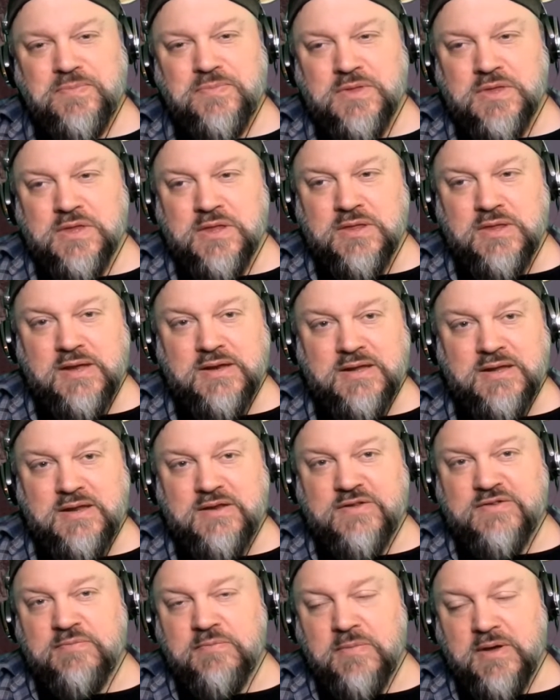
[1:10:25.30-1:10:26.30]
Then that need
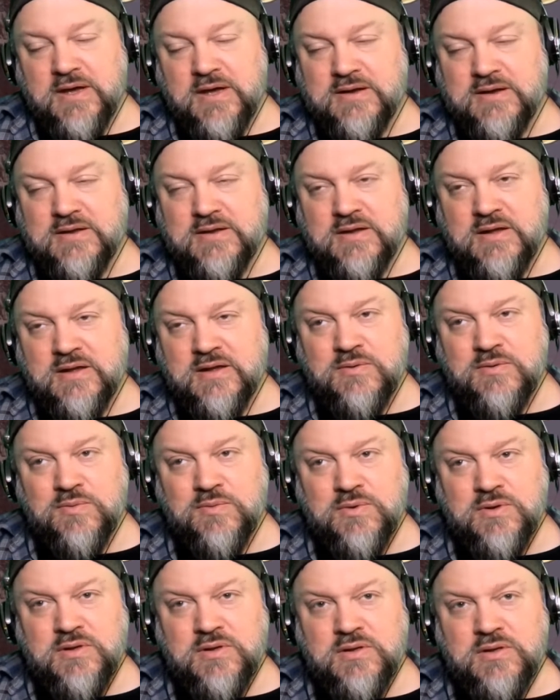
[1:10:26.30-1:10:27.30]
is met, and
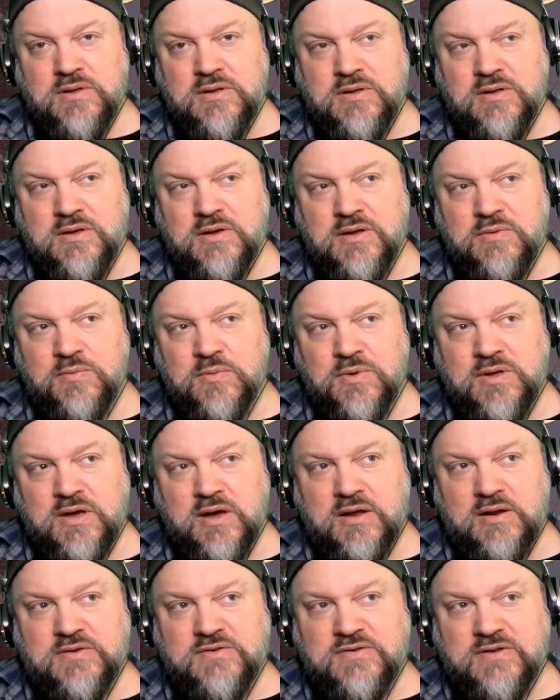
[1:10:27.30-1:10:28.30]
we
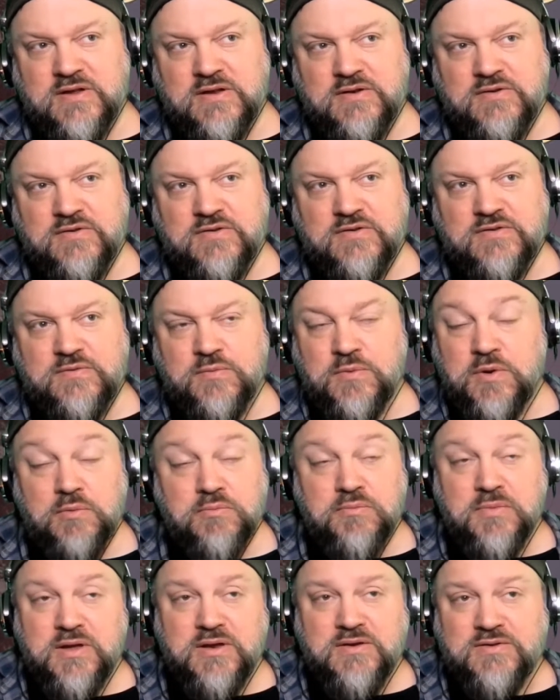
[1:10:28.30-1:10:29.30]
kind of tend to just, we don't
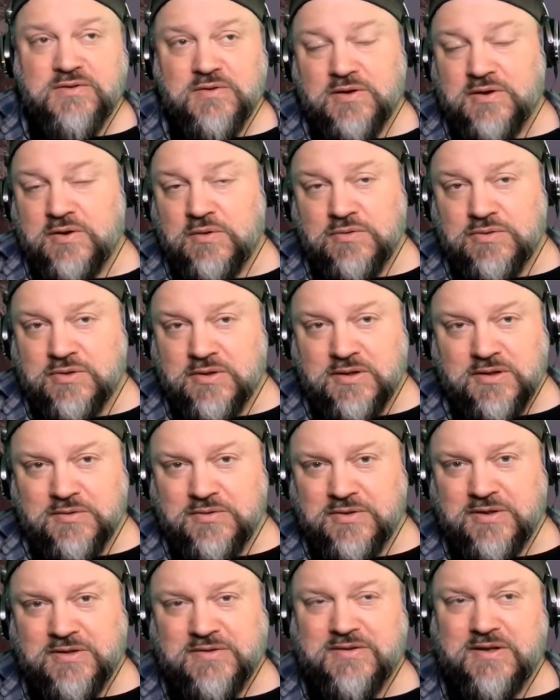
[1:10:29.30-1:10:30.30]
mean to, I don't think
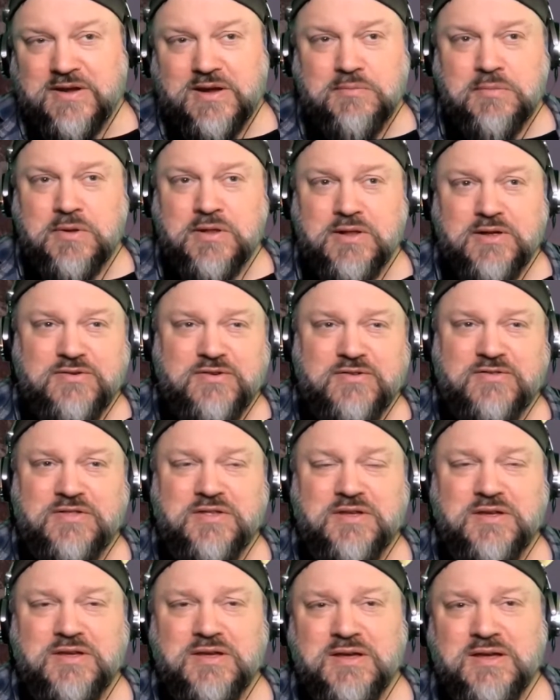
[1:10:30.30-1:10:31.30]
it's like a malicious
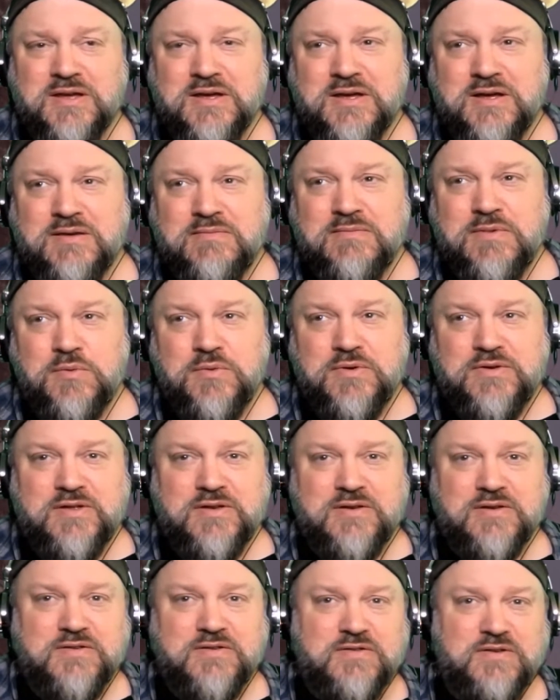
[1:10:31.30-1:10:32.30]
thing, but we
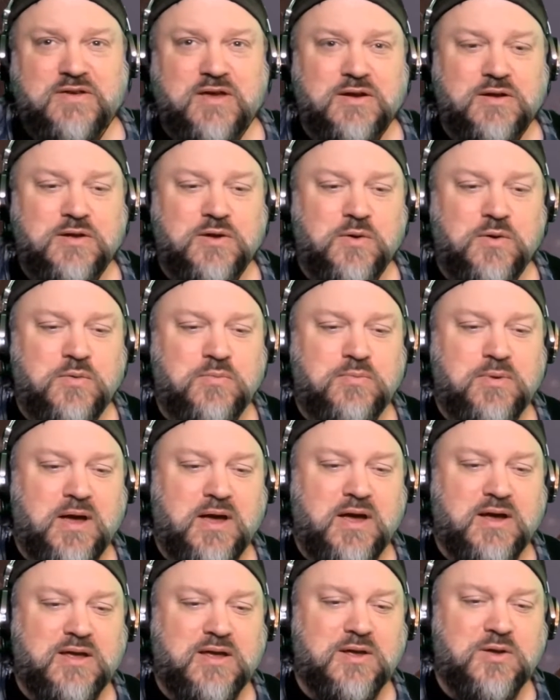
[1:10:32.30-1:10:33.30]
tend to just kind of go
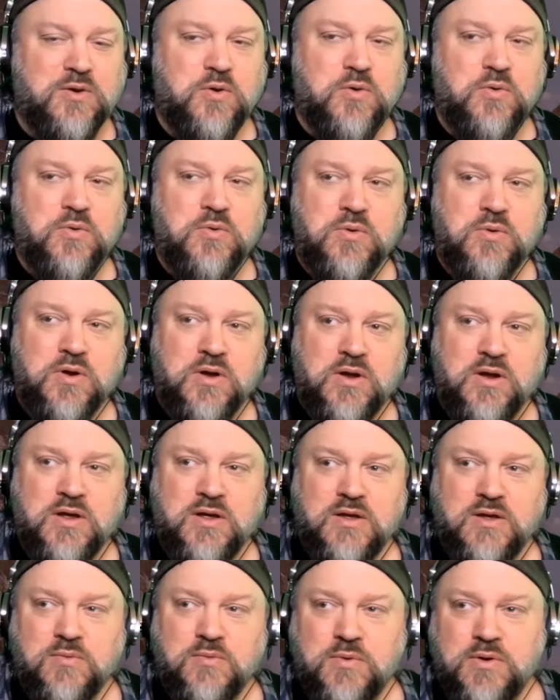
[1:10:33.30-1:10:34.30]
back and go,
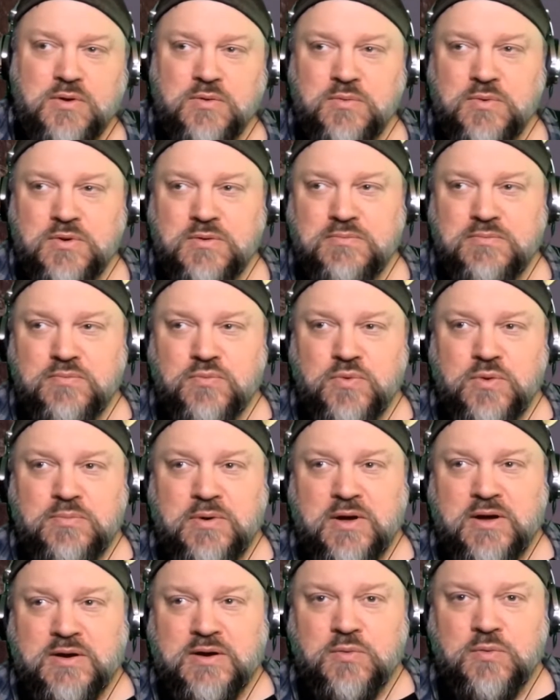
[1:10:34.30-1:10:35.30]
we
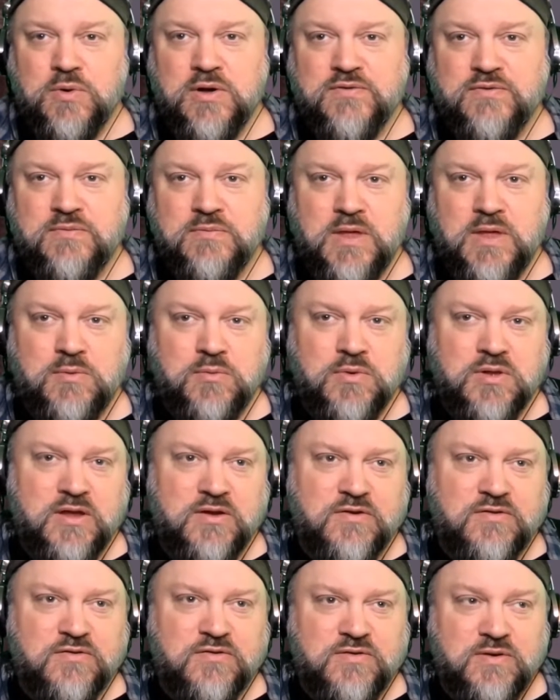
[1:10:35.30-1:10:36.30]
back away from that
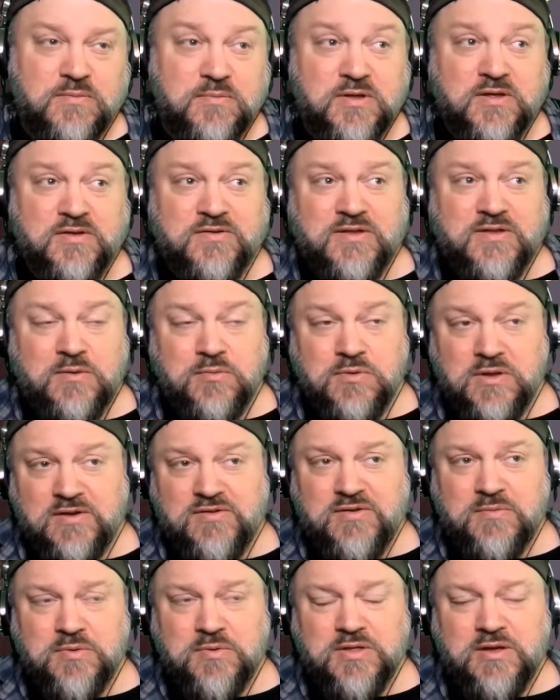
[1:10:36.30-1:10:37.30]
relationship, because that
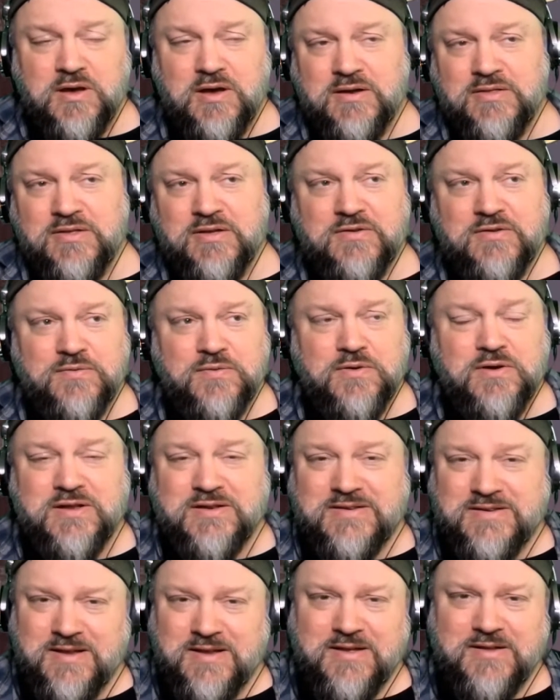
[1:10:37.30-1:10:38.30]
relationship with God, I think, is very
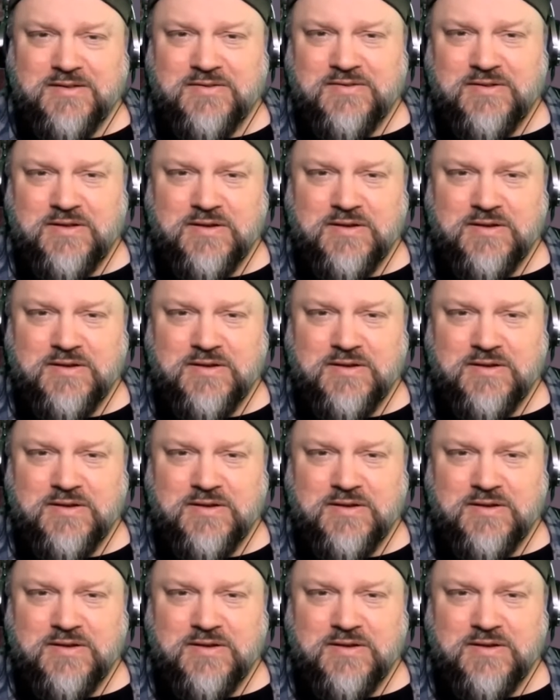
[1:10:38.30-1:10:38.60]
intense.